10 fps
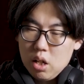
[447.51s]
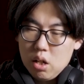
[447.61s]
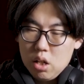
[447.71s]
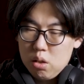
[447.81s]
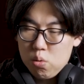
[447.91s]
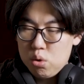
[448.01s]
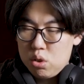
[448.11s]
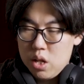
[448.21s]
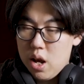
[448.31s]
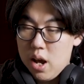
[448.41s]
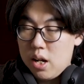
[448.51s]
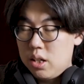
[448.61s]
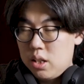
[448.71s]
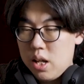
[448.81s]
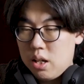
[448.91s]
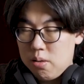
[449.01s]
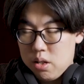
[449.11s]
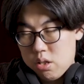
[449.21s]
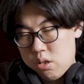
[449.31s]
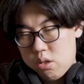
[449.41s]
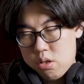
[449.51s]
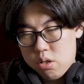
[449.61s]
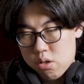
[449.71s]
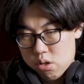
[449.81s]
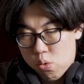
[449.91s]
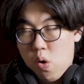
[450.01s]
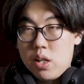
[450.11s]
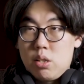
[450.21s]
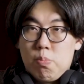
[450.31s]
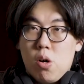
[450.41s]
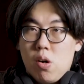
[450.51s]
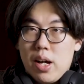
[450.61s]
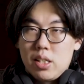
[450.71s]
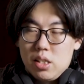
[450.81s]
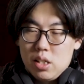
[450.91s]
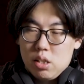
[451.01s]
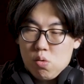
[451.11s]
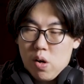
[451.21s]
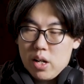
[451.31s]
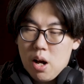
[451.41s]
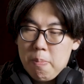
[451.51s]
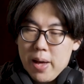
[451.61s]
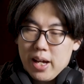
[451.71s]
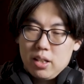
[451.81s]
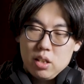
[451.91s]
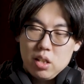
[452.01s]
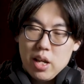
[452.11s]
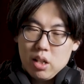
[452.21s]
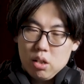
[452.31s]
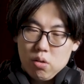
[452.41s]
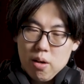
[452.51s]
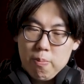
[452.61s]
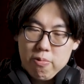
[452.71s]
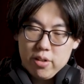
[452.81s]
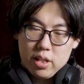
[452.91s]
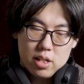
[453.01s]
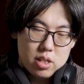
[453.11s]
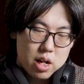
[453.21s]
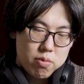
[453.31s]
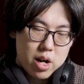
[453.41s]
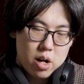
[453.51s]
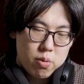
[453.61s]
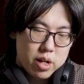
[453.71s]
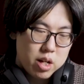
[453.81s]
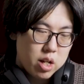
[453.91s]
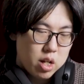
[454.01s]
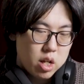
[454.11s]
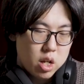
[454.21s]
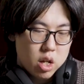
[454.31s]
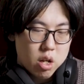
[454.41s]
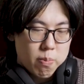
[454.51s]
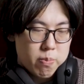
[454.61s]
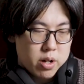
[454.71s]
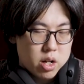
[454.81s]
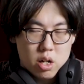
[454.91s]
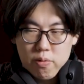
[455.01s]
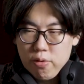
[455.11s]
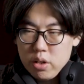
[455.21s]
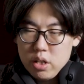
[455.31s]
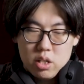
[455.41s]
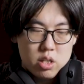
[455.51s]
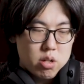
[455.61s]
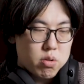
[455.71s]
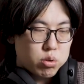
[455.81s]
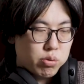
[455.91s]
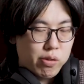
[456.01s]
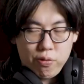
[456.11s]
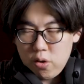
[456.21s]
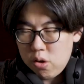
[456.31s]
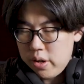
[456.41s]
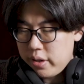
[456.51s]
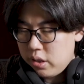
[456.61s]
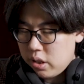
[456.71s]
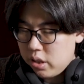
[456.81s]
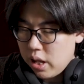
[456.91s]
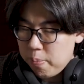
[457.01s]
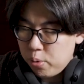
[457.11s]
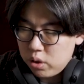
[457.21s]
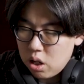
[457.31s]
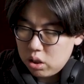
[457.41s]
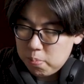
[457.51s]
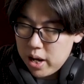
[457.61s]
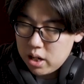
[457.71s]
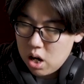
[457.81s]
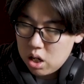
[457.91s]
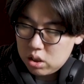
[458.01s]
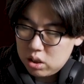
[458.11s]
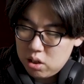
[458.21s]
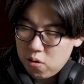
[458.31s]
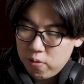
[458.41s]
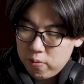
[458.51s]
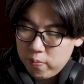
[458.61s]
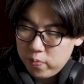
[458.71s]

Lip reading: and which the air intake is quite small. I think it's quite compact that you can fit inside right away. But for the 034, and then I put on my car zero.